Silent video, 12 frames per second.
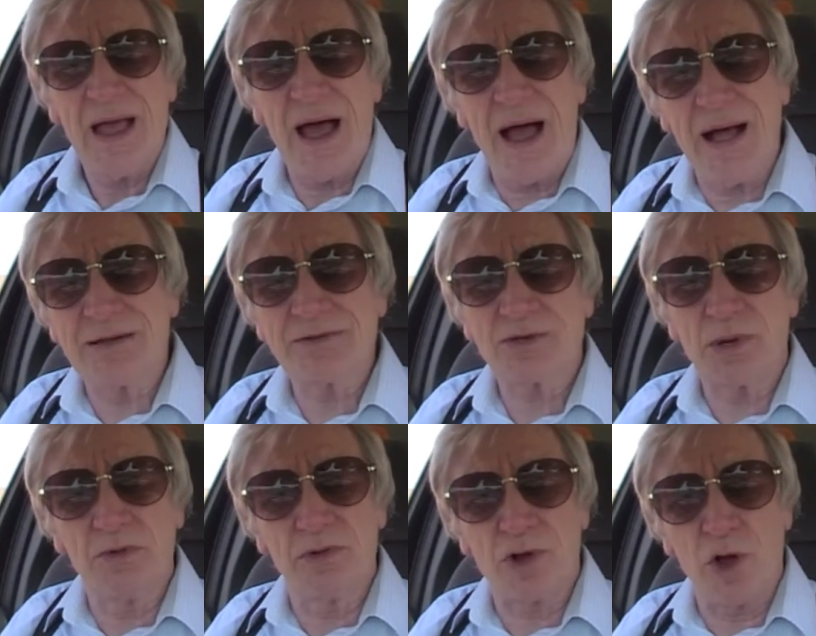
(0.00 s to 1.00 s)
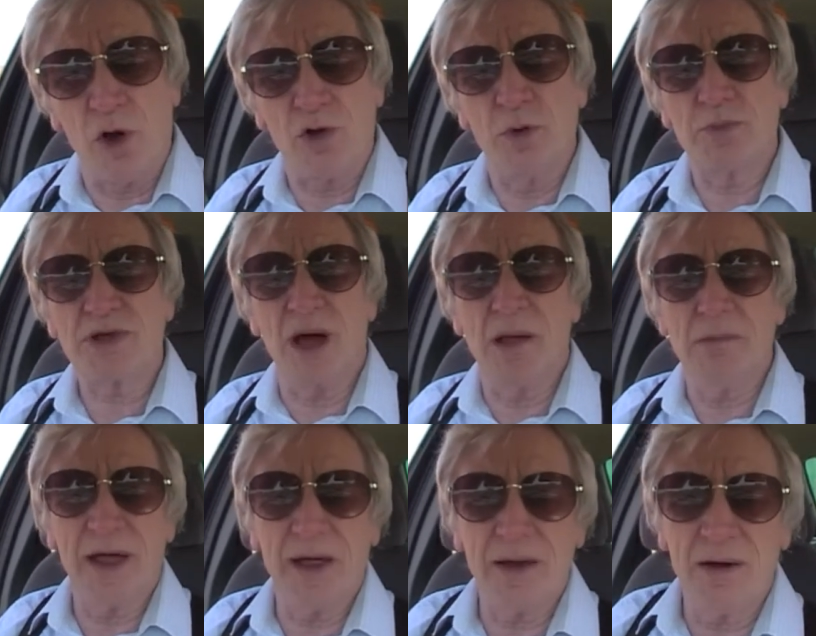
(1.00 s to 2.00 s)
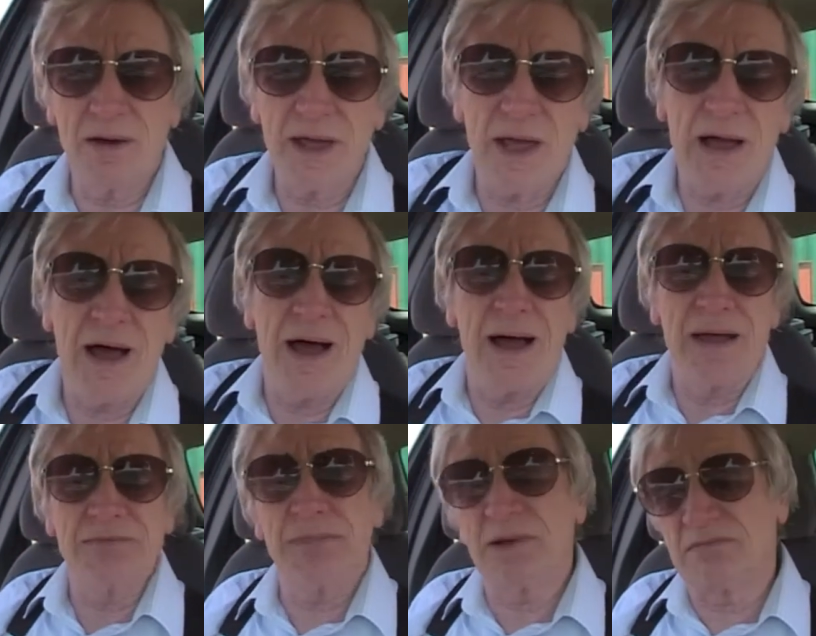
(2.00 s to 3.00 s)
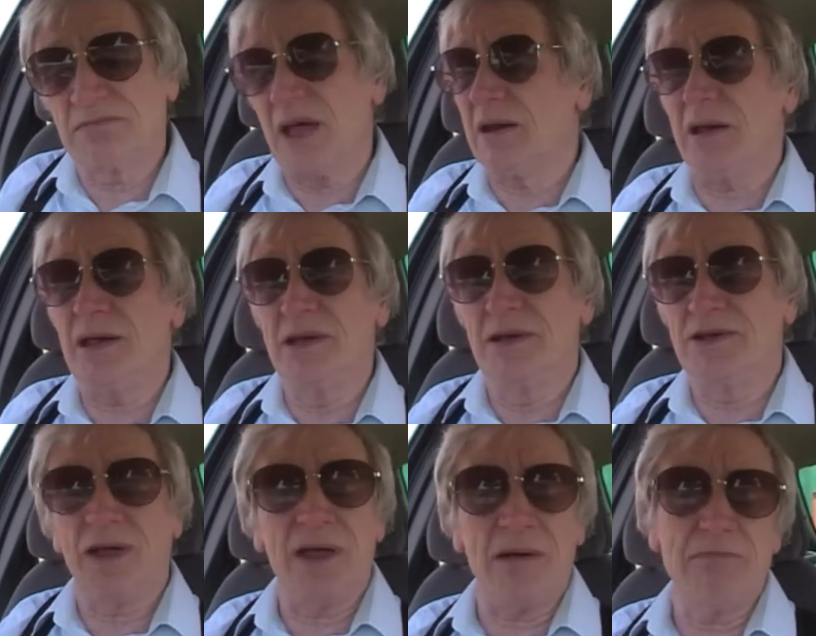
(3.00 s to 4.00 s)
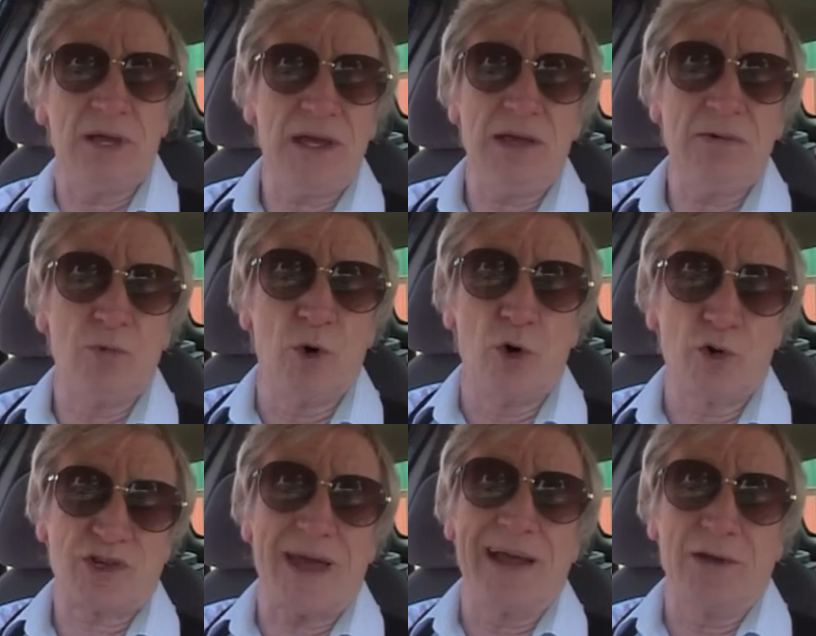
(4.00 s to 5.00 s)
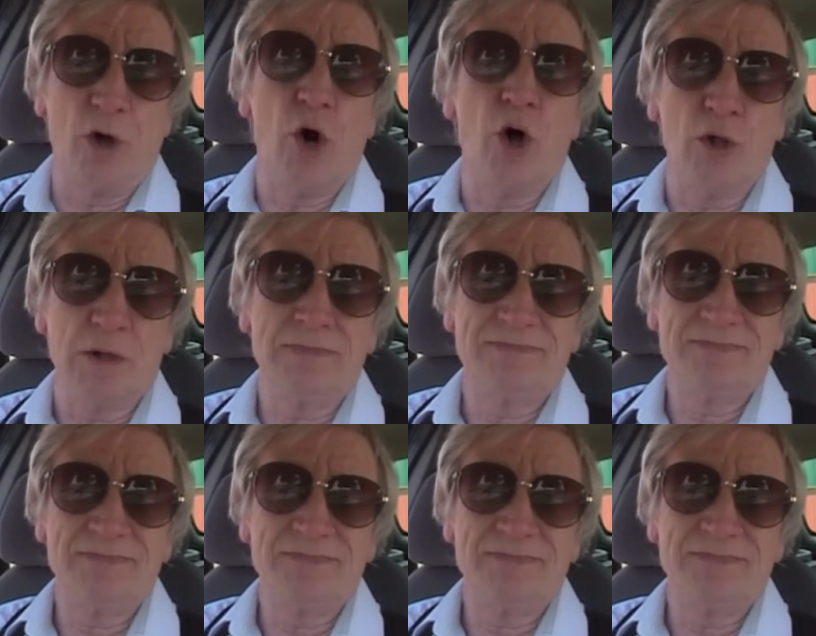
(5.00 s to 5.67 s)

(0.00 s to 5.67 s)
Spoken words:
and some of the cock-ups I made on it, but there it is, you get me, warts and all,